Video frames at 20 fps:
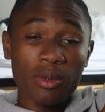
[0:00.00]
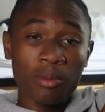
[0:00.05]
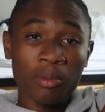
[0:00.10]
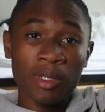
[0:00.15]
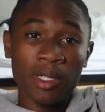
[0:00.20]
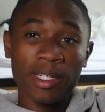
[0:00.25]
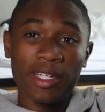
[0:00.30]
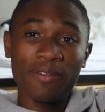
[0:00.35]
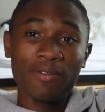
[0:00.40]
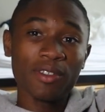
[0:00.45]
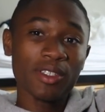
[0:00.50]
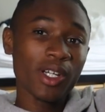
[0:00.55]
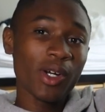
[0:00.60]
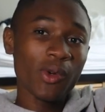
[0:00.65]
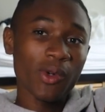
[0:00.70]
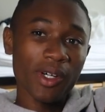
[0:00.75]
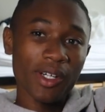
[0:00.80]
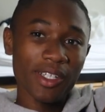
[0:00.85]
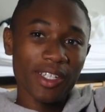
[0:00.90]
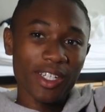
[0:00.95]
But if you
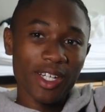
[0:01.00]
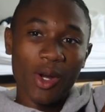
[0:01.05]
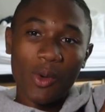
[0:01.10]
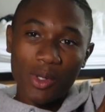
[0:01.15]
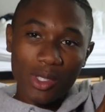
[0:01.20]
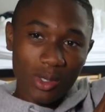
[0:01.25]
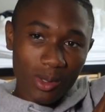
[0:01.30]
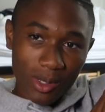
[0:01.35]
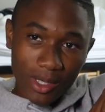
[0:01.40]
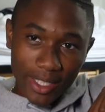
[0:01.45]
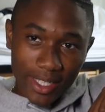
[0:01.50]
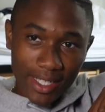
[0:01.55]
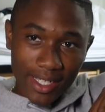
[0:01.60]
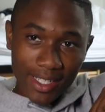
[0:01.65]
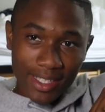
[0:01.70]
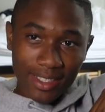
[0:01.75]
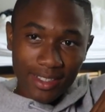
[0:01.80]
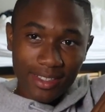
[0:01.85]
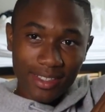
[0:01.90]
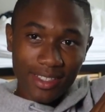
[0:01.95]
don't know what you're looking
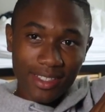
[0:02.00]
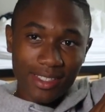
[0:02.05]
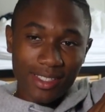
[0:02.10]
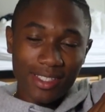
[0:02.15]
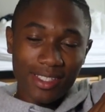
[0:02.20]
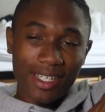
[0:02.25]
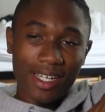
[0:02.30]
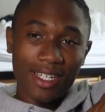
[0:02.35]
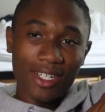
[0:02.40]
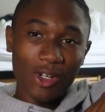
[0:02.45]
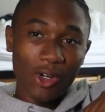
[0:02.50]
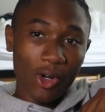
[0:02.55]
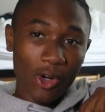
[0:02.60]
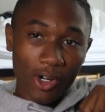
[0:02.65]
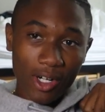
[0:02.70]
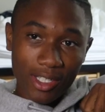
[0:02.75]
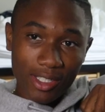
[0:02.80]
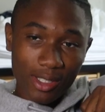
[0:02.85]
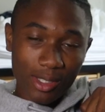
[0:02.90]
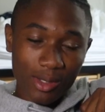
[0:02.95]
at, it's kind of
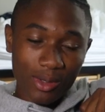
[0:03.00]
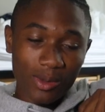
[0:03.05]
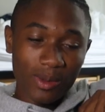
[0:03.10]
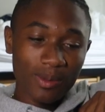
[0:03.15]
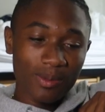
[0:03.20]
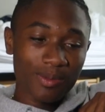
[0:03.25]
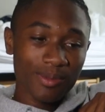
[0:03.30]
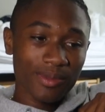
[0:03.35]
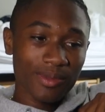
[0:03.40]
hard to.